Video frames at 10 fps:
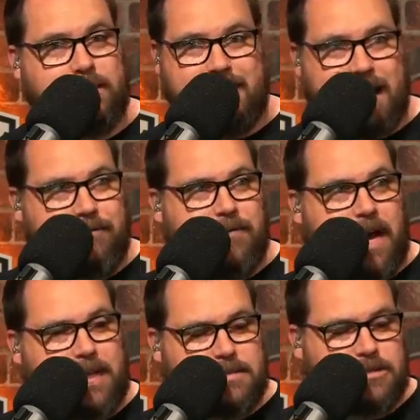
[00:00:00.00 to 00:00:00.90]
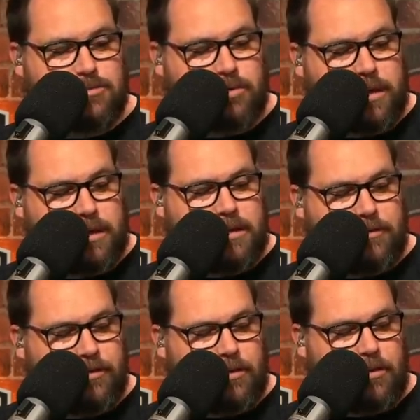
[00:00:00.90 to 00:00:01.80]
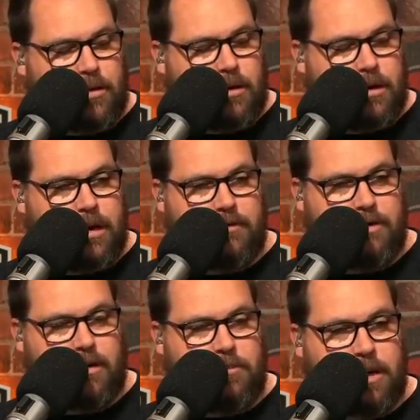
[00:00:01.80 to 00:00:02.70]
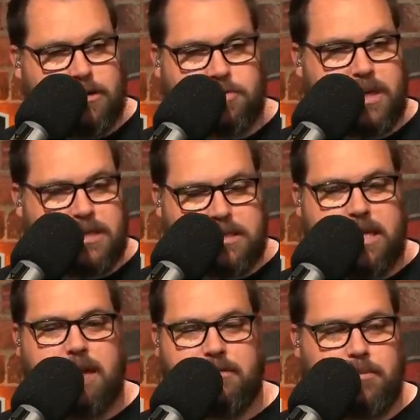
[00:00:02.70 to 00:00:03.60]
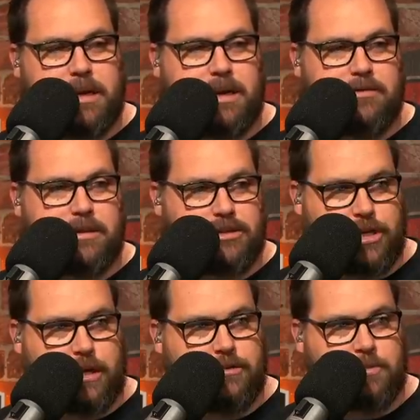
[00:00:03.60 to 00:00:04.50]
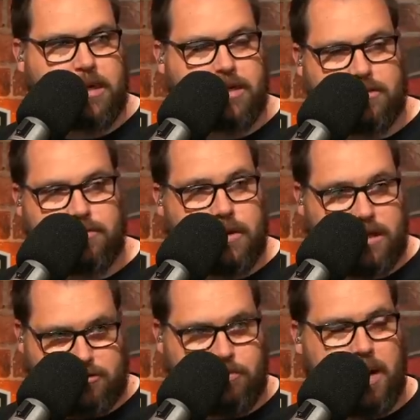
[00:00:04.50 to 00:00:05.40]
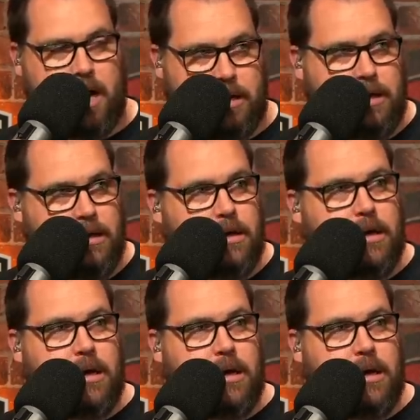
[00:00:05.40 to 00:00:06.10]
that fast, it's really difficult on NFL players, but he's never been given the chance because of his body.